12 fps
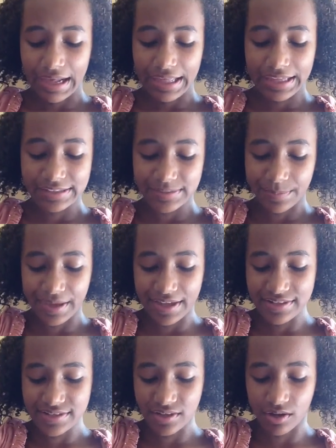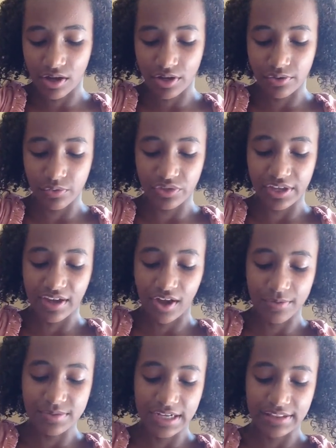It depends on the
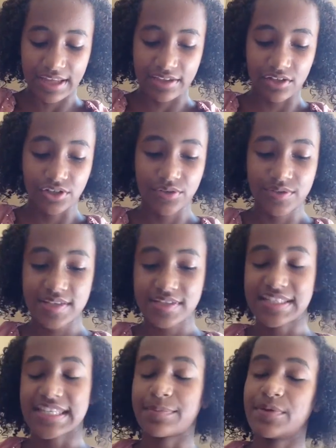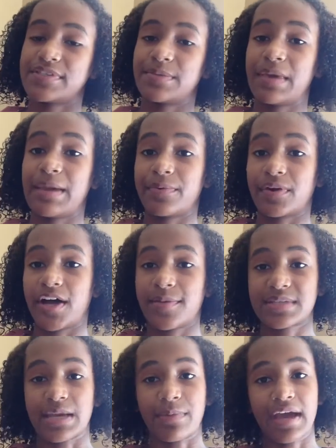object that you're using. Since I'm using paper
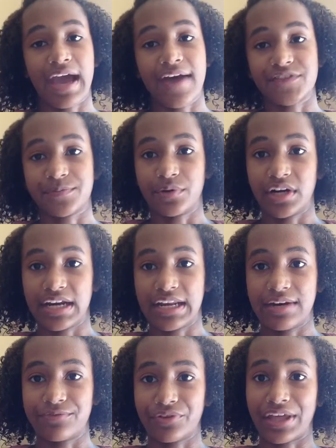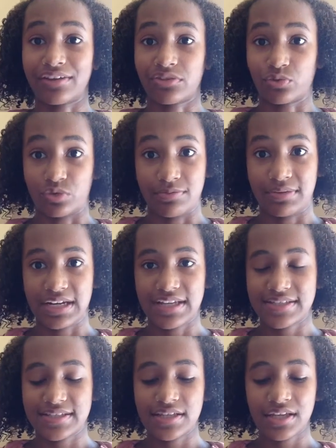cups, I might have to put it in for 3
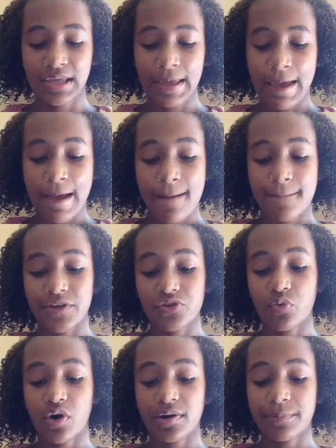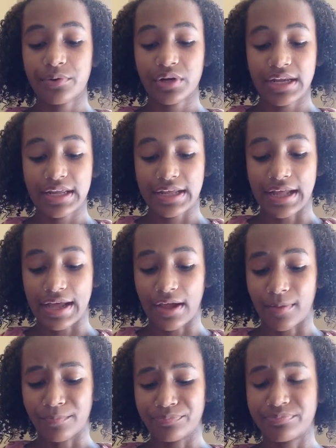minutes. But you want to put it,
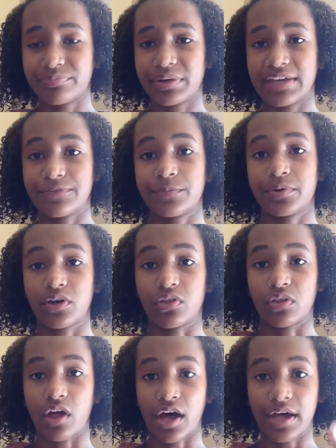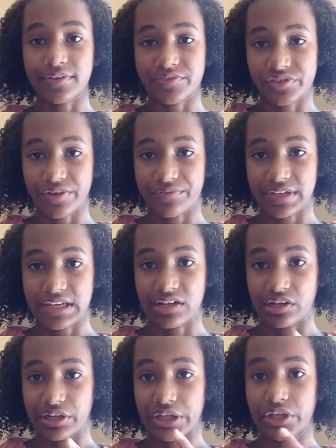but if you put a lot of stuff in,
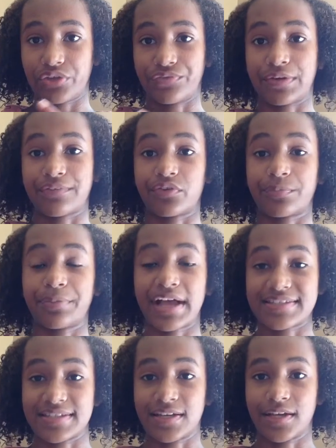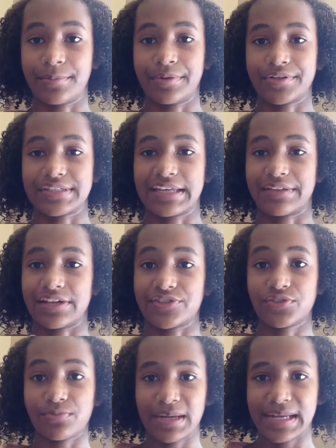or if you have a plastic cup, it'll take
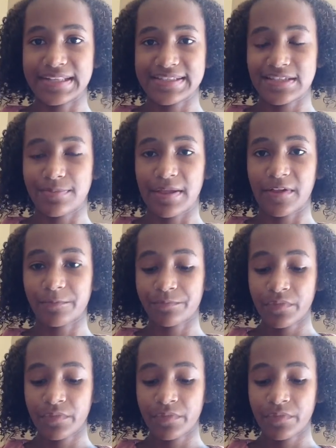2 minutes to melt.